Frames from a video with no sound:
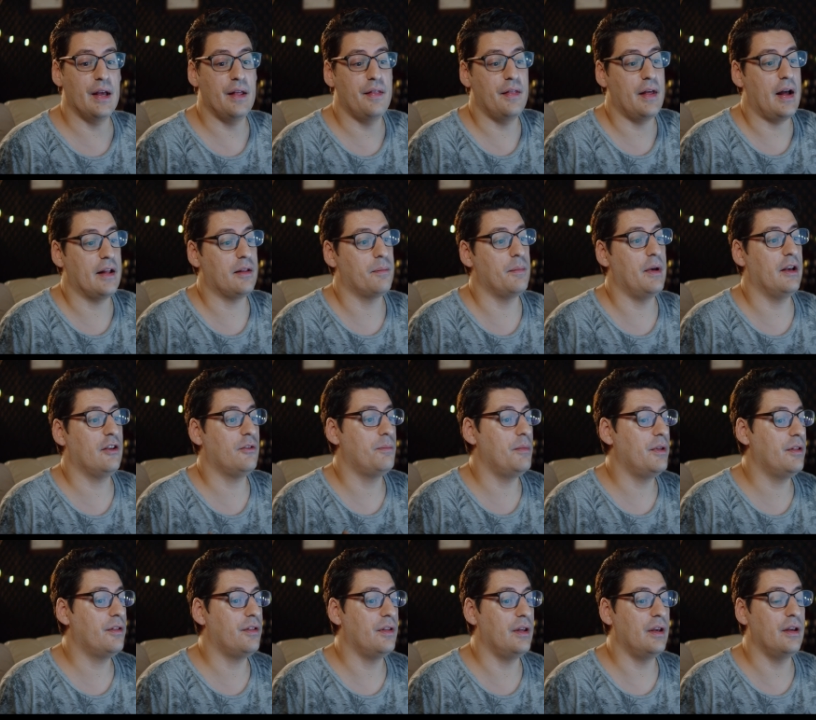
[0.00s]
and that makes
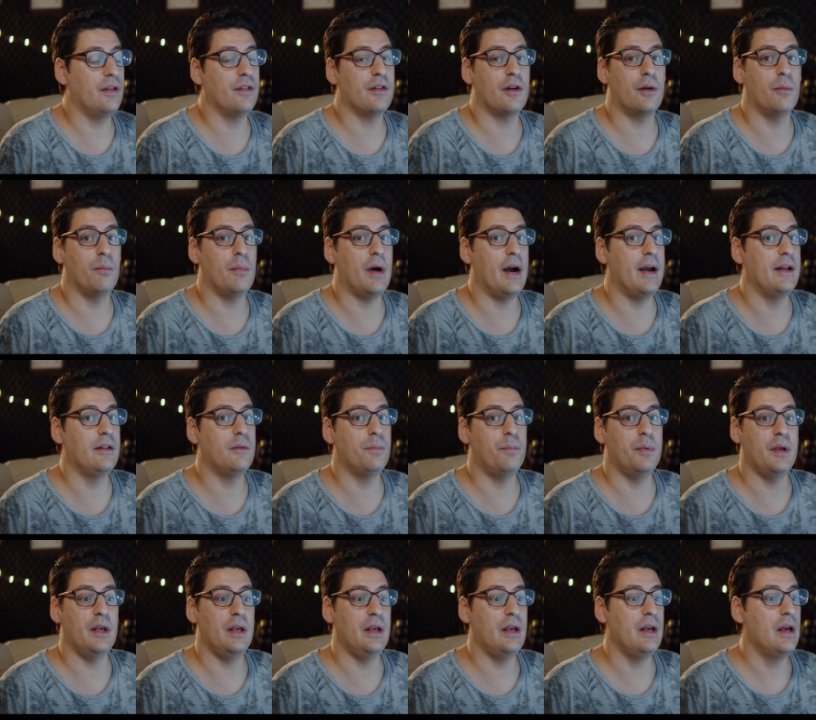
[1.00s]
me think there might
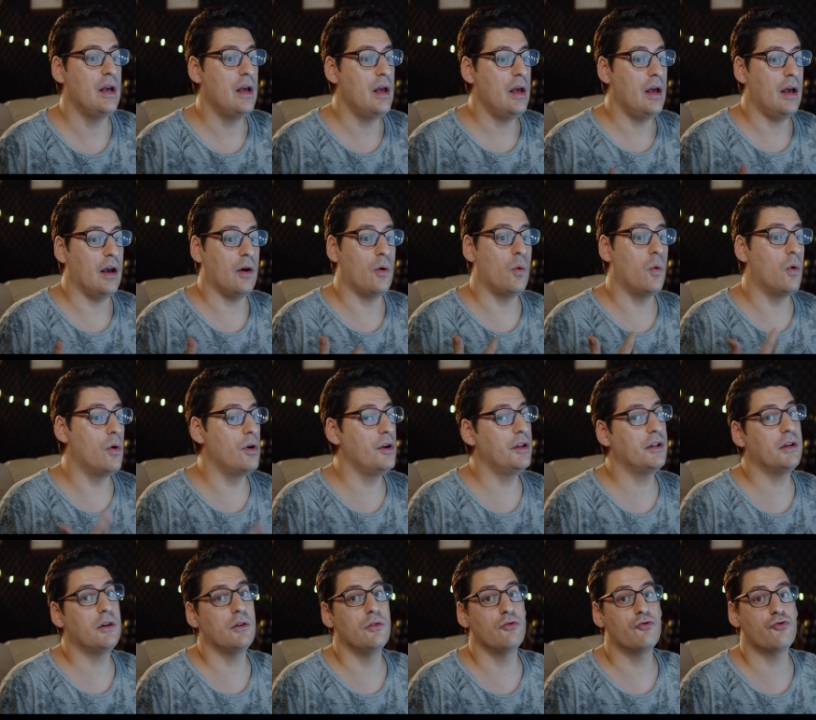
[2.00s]
be a
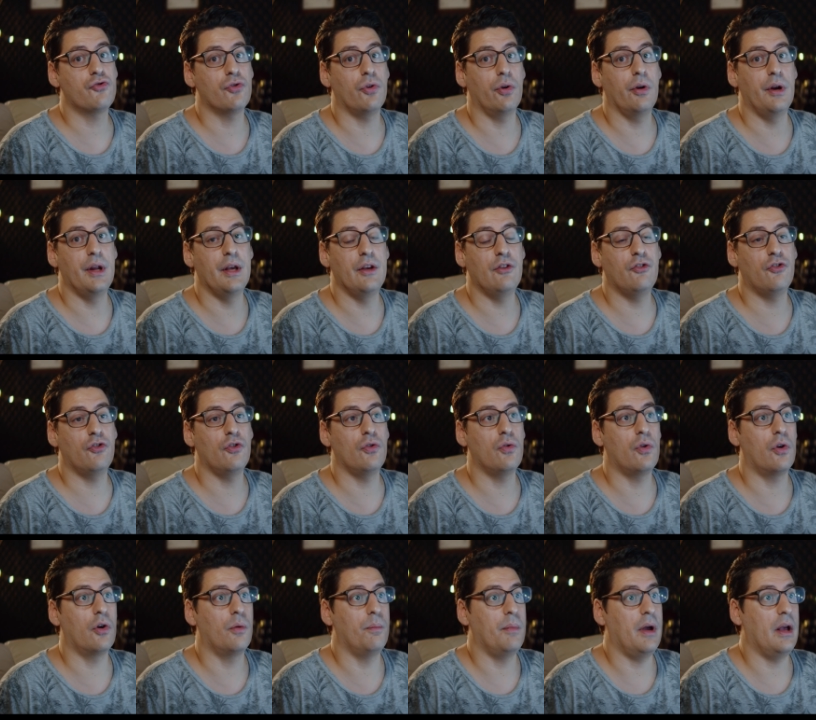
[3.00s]
quality control issue
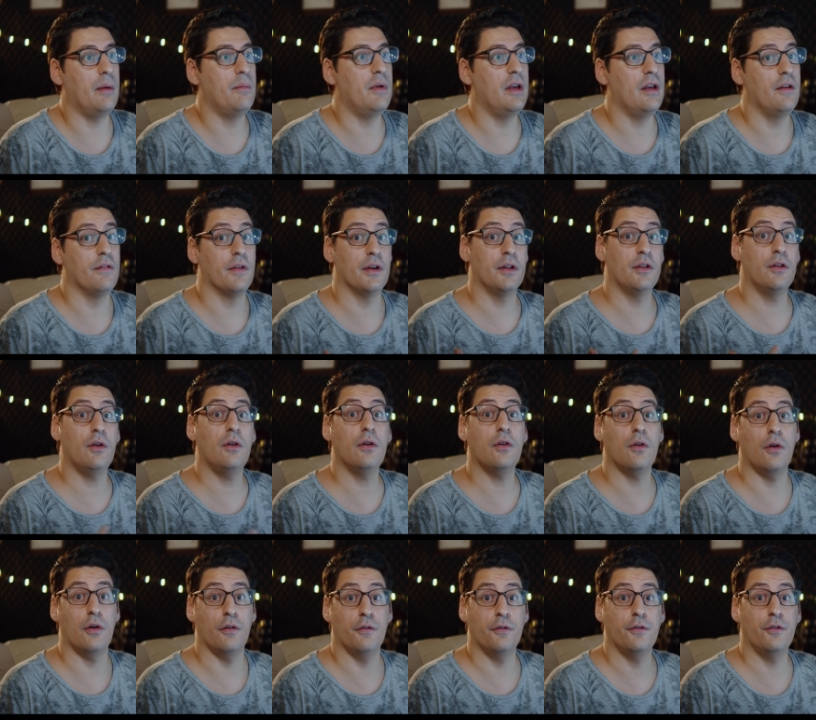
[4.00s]
or maybe even
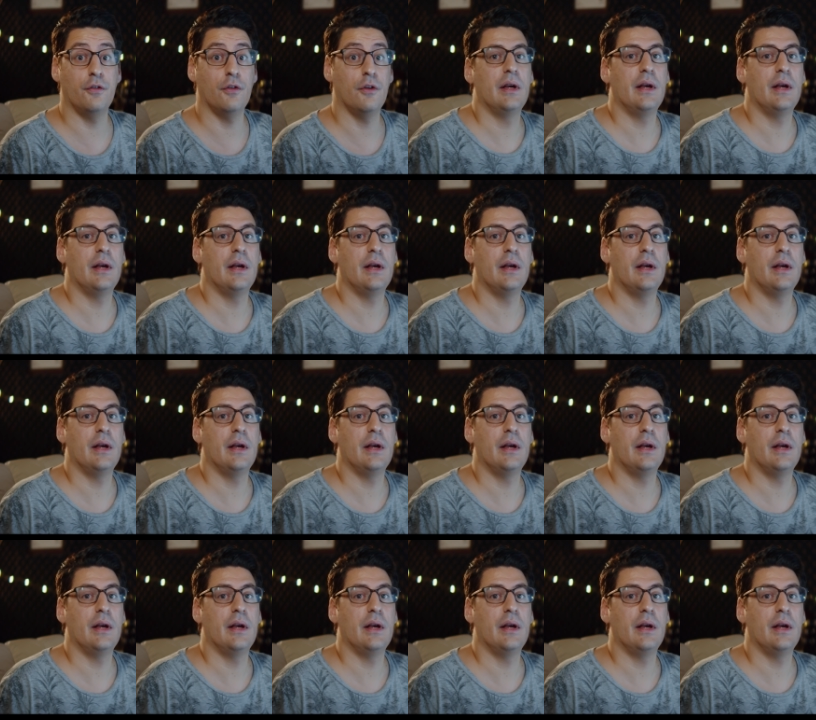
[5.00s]
knockoffs.